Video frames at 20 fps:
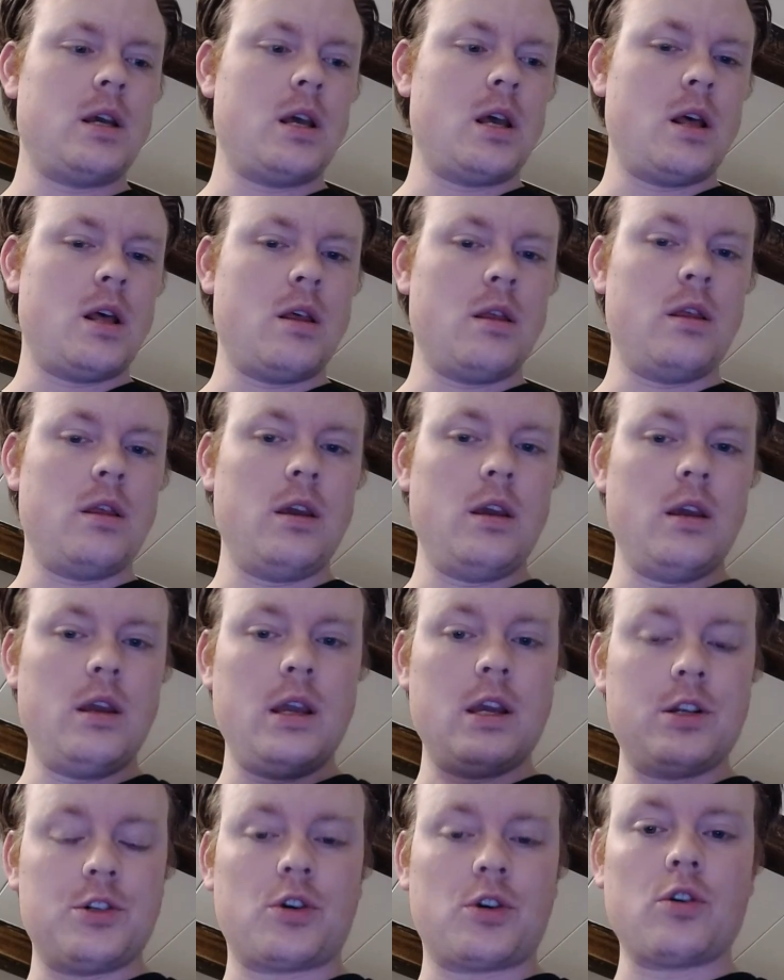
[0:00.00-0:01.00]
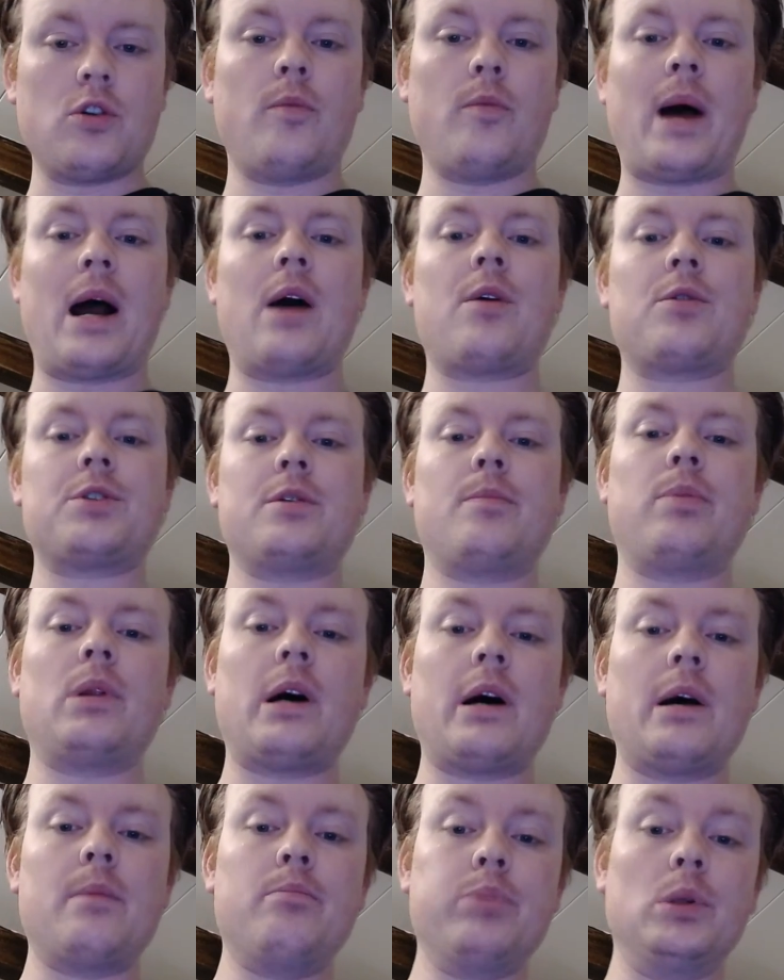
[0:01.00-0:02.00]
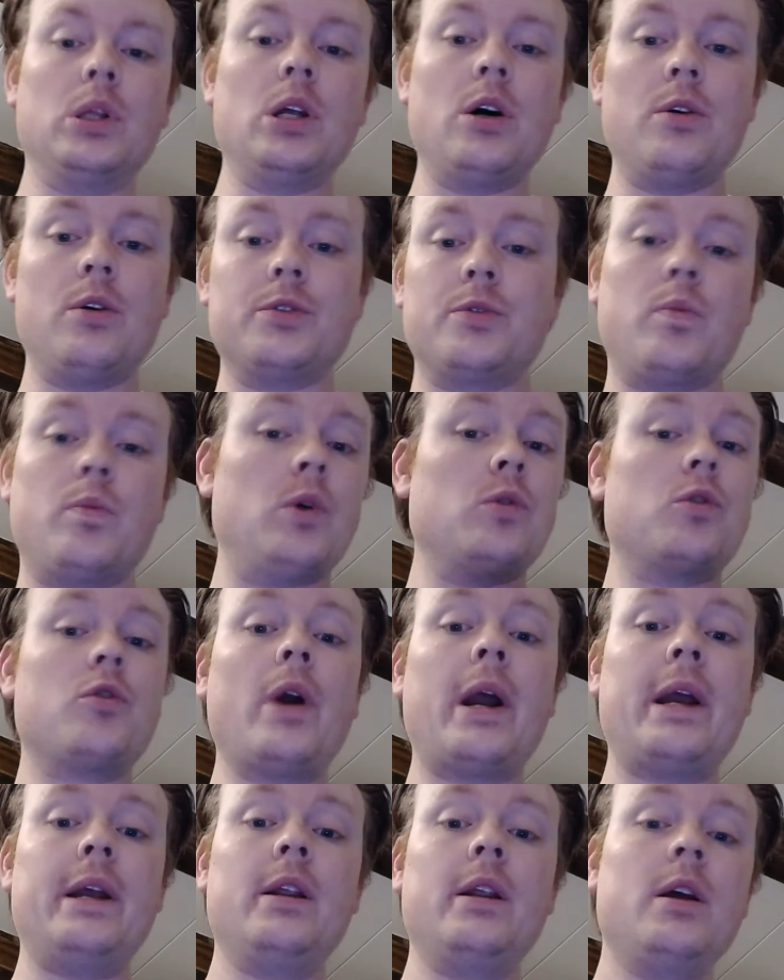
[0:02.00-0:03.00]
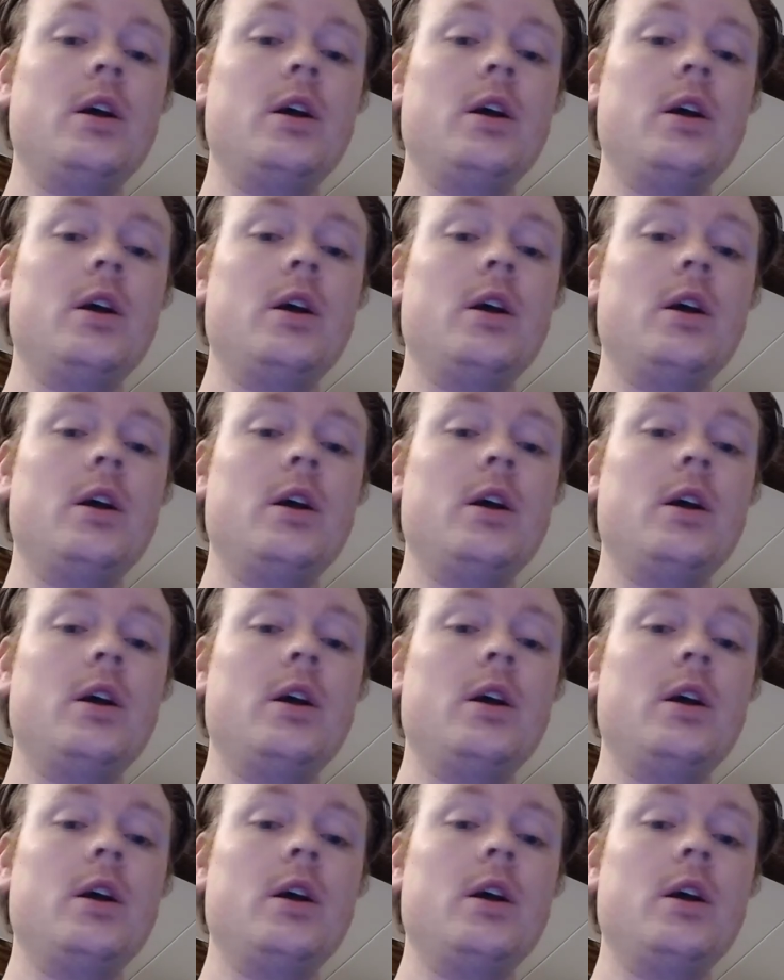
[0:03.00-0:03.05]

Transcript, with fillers: the internal power supply blows. Well, great.